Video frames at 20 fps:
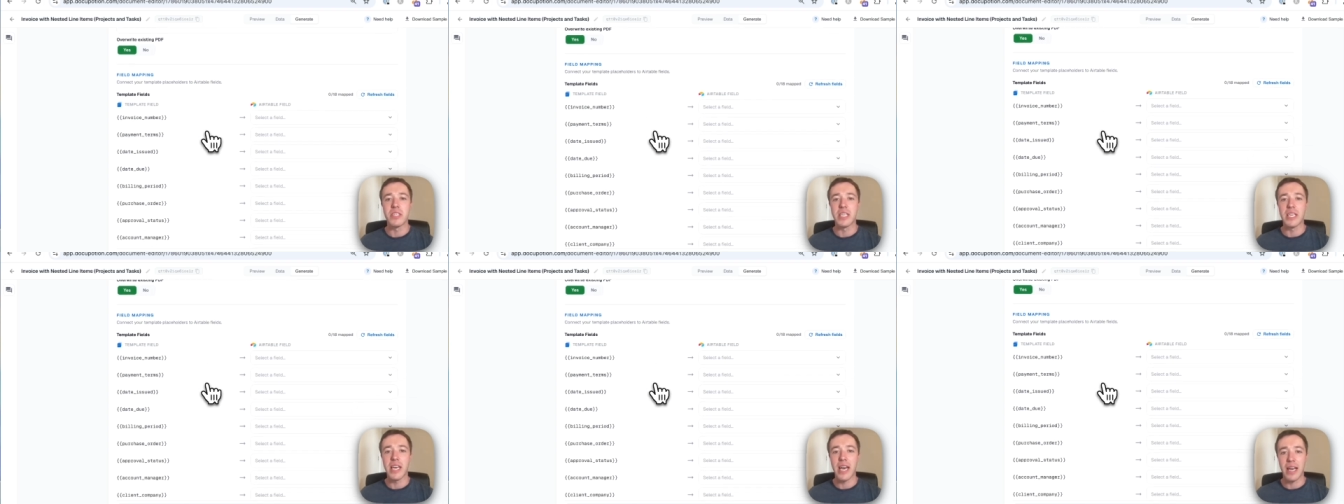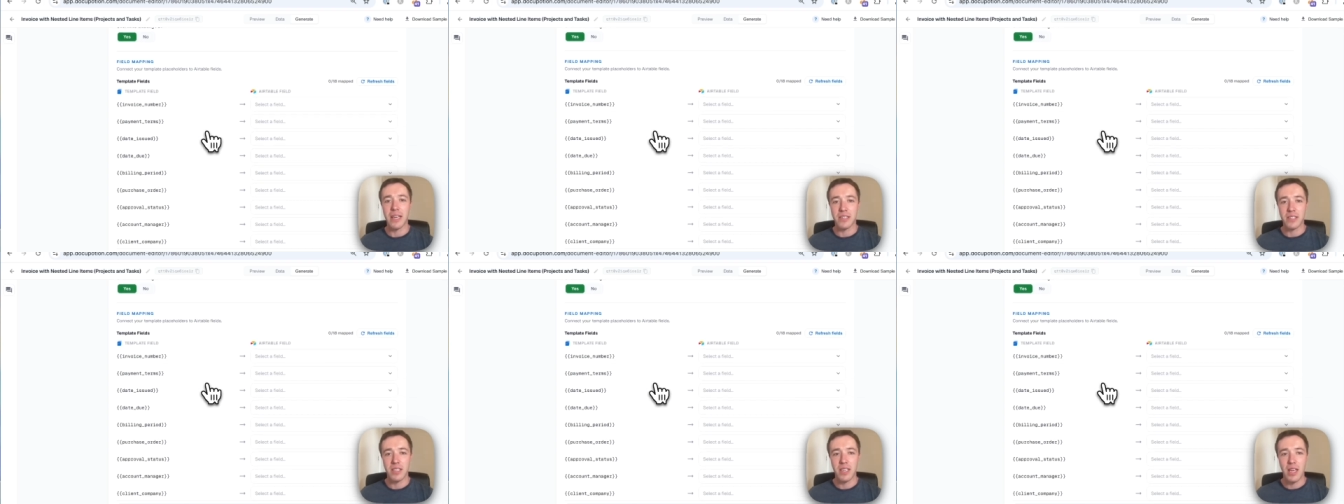to
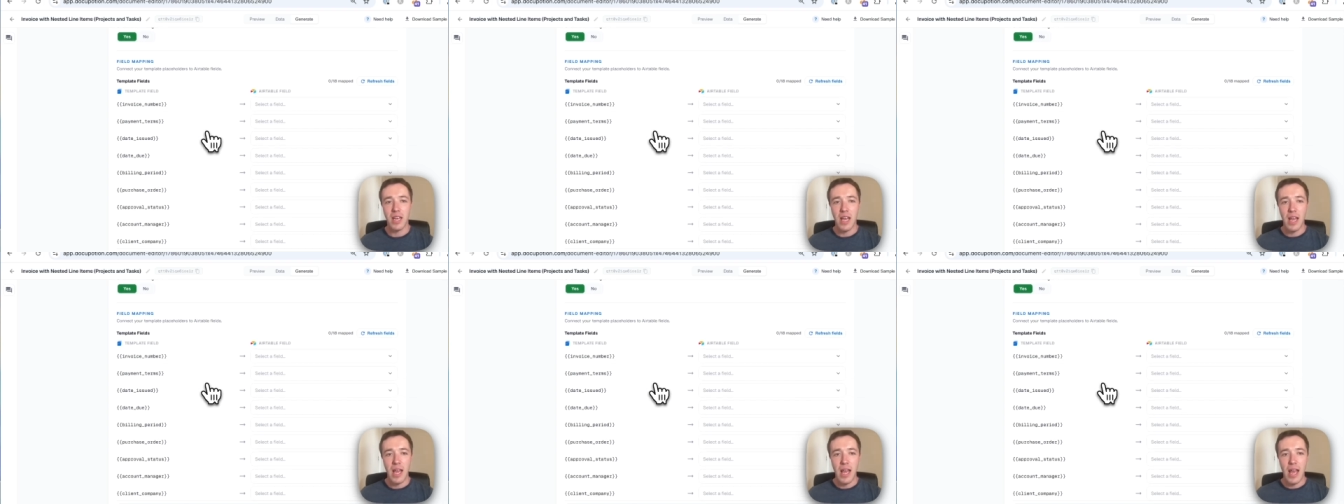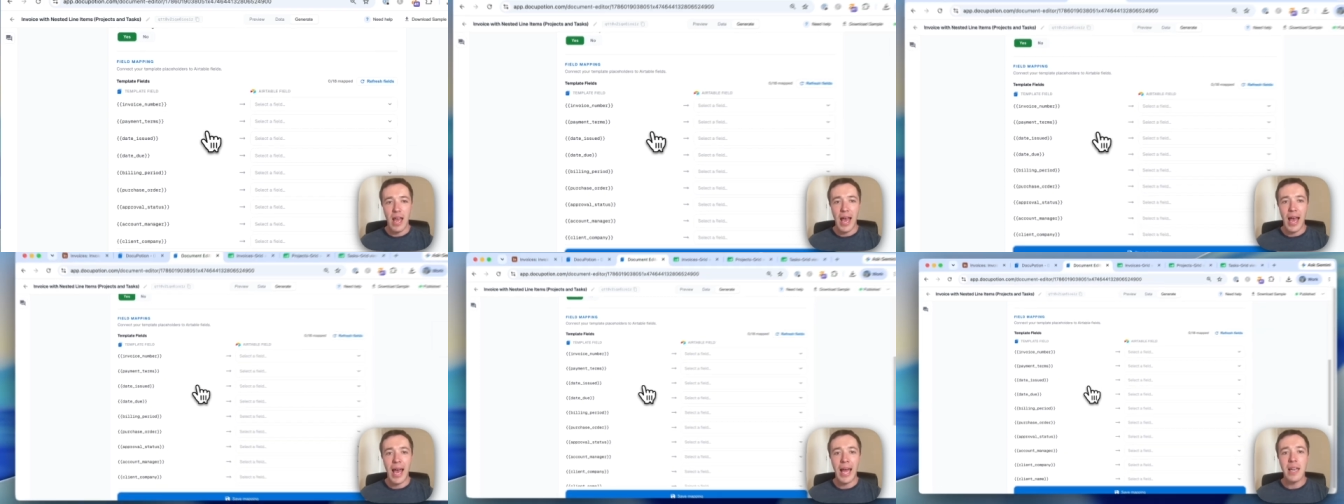yes.
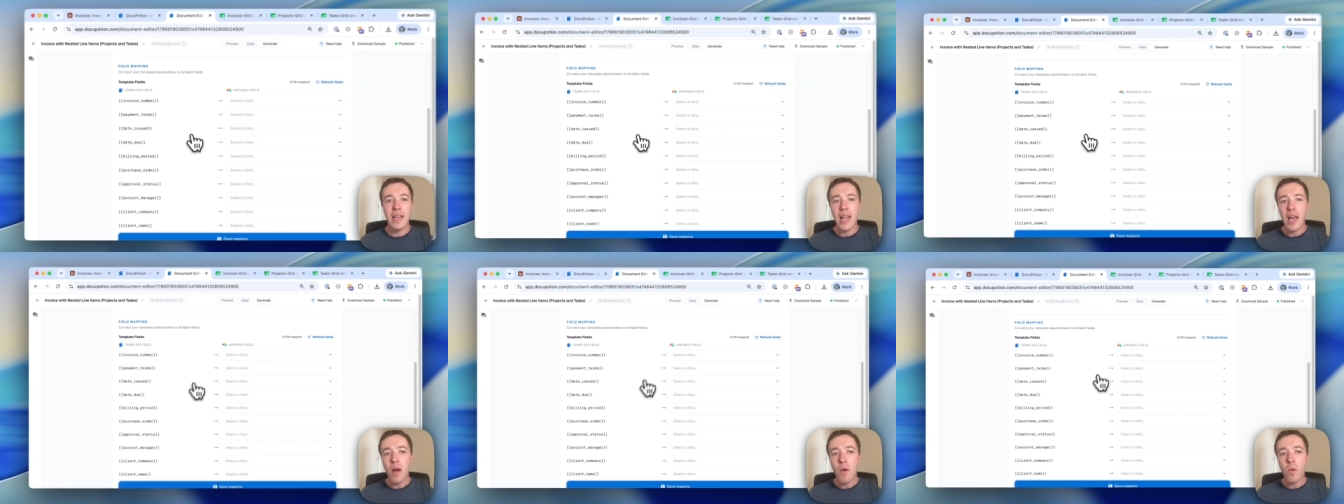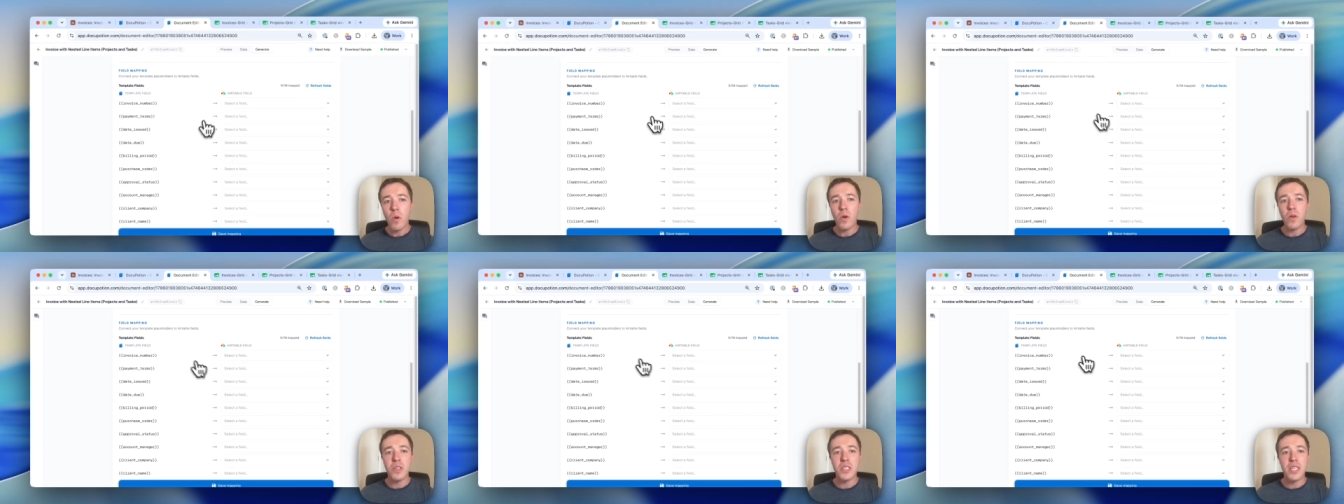And now
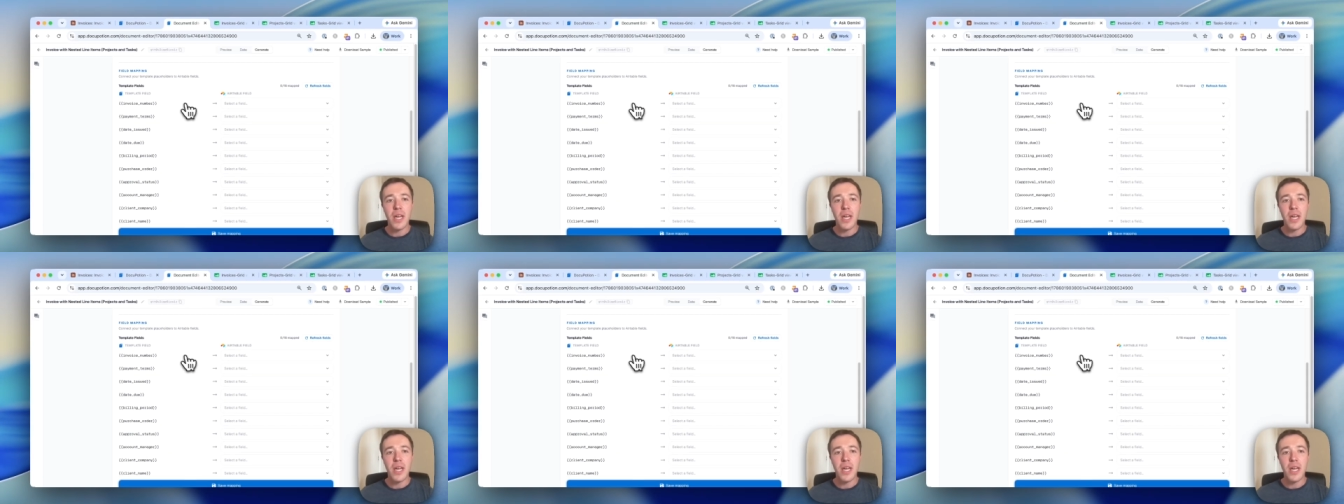we're going to